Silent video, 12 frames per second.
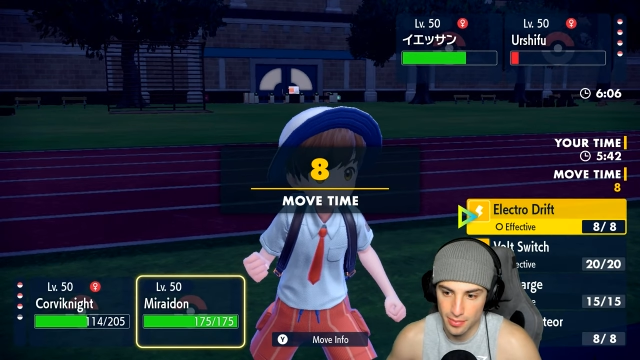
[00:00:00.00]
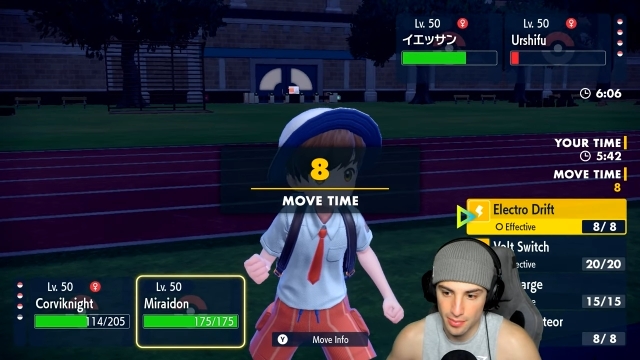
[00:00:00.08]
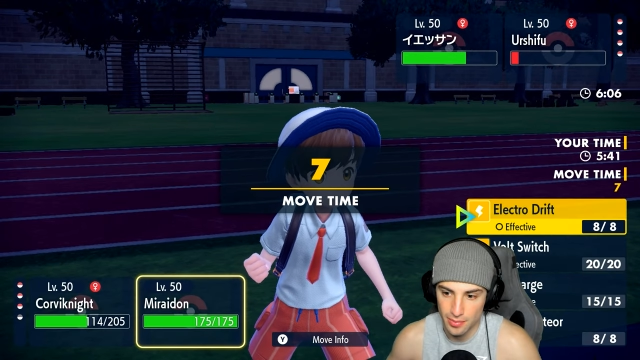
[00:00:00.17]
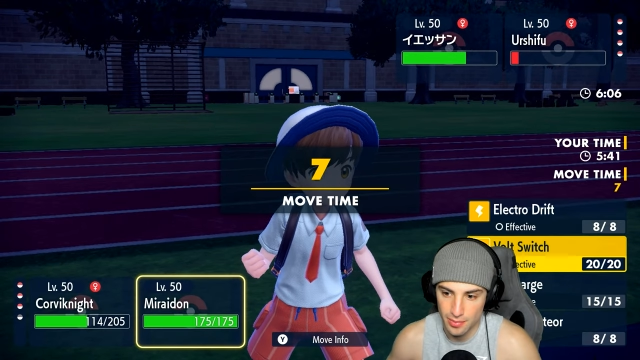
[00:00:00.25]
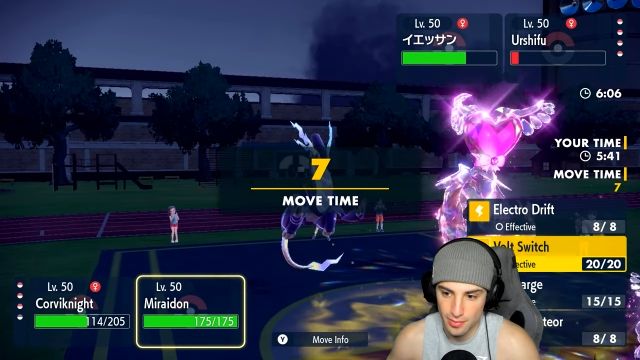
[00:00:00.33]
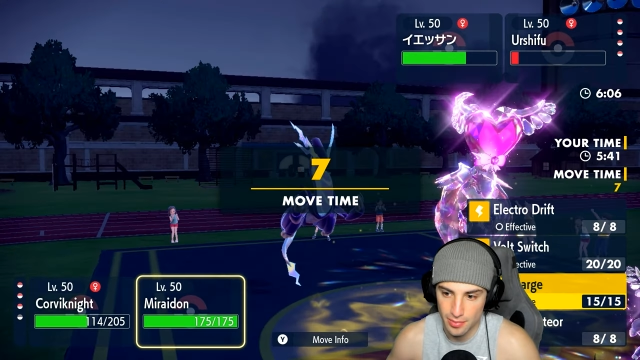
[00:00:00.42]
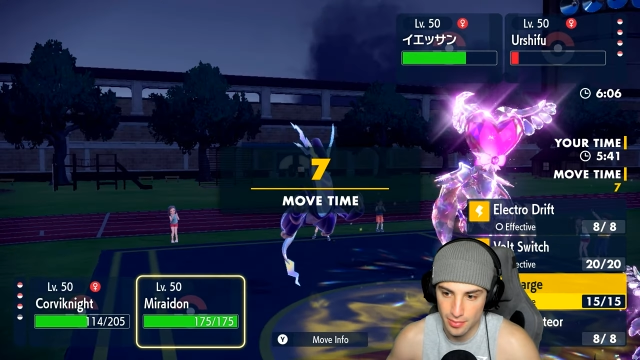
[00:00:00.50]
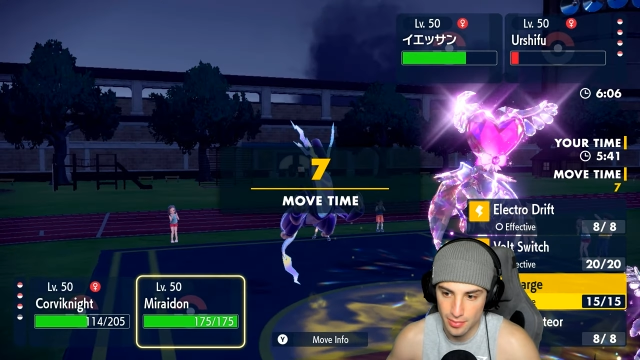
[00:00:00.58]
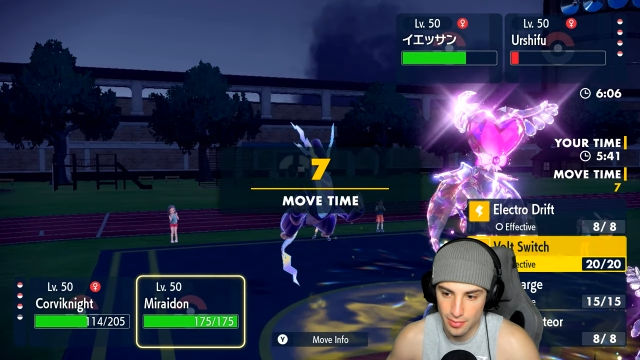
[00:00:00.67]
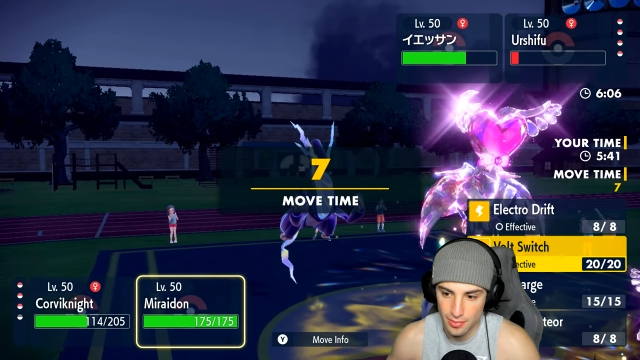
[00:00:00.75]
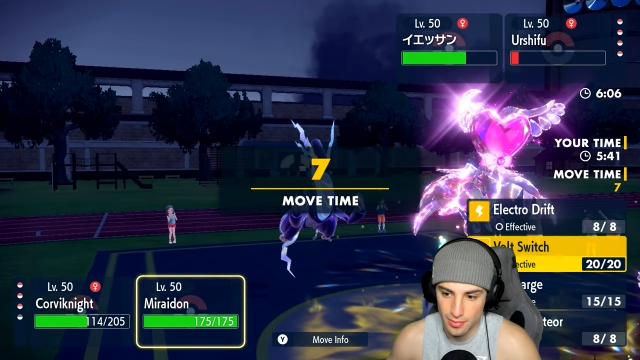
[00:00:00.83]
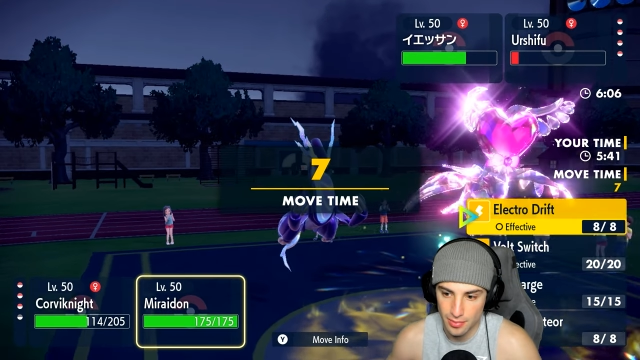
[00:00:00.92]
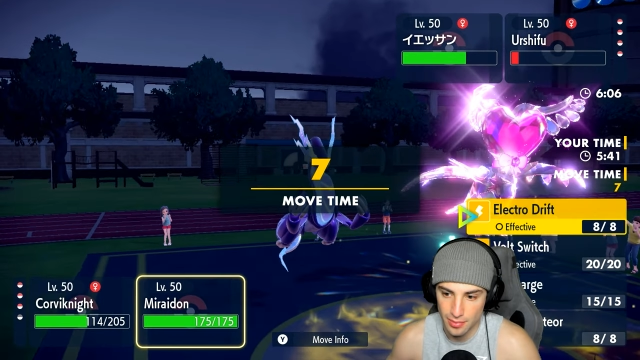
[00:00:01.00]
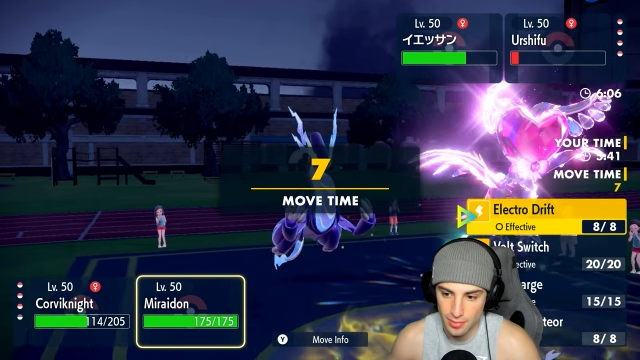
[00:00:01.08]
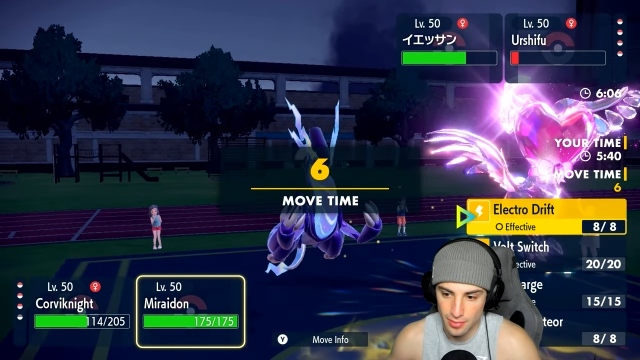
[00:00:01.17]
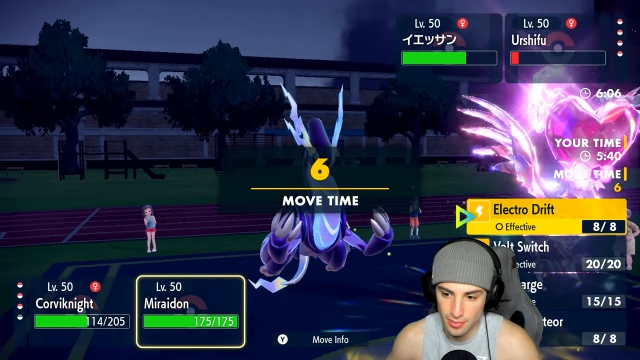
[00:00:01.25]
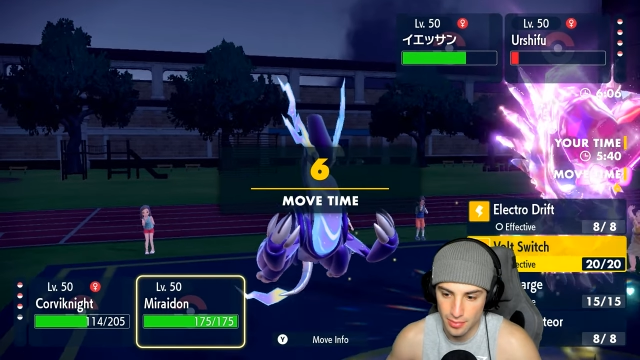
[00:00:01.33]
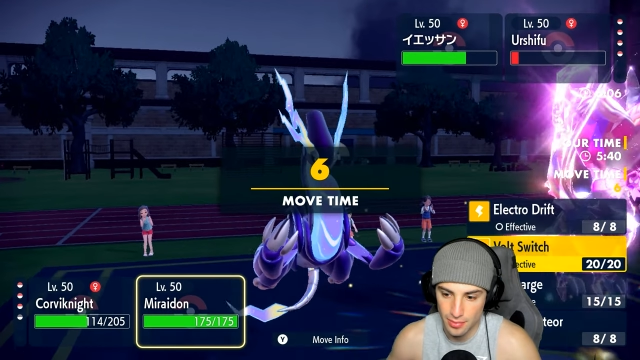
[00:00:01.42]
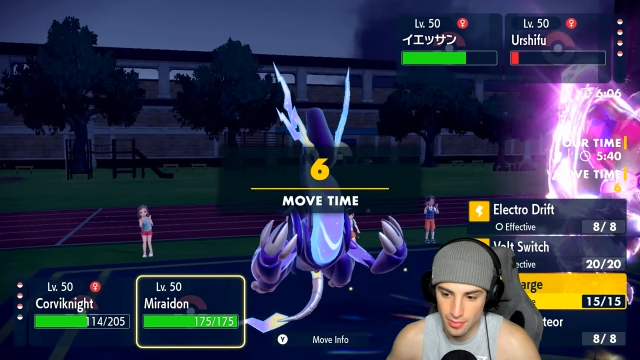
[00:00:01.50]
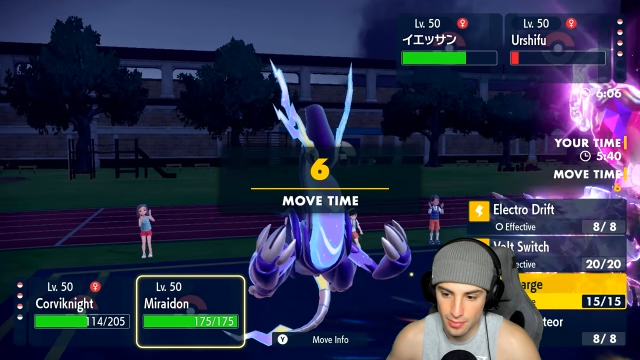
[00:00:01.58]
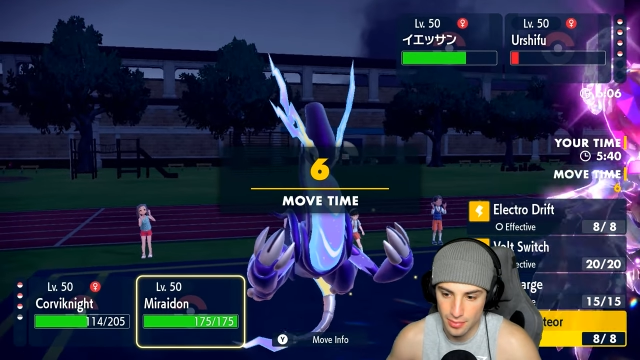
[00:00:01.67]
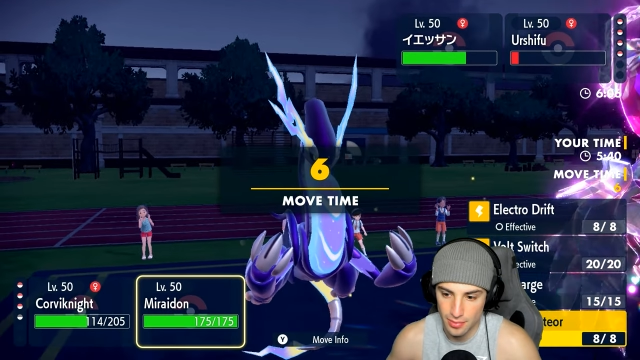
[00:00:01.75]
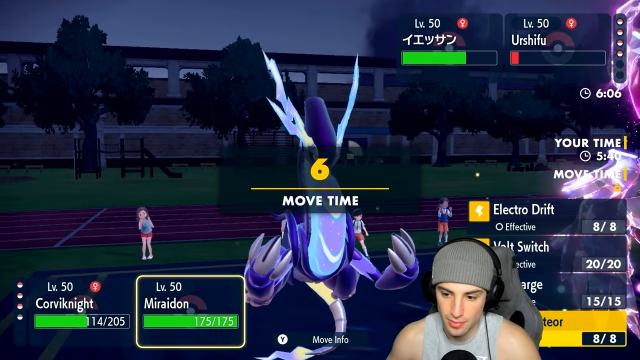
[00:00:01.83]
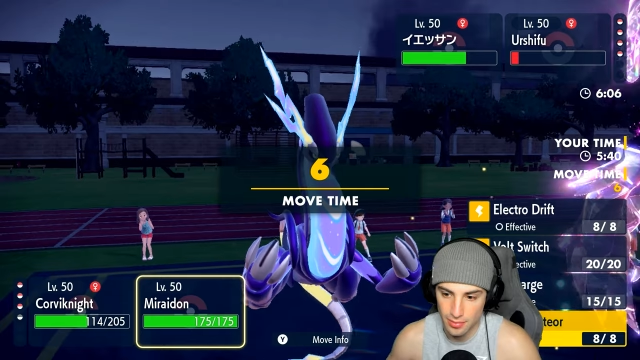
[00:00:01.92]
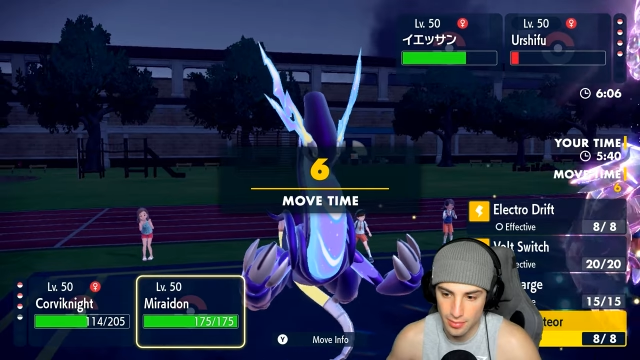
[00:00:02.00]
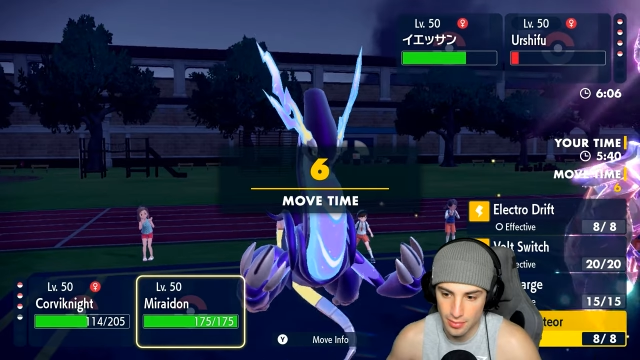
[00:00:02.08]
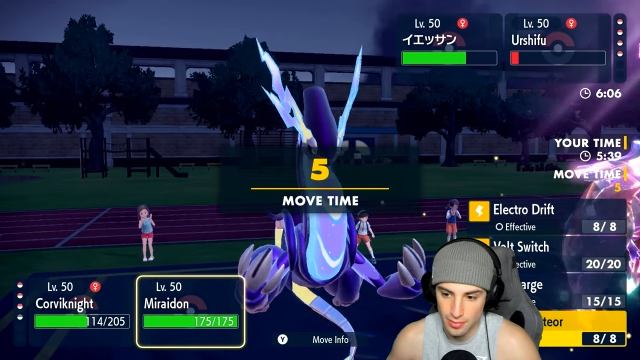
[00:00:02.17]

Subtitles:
(no one is talking)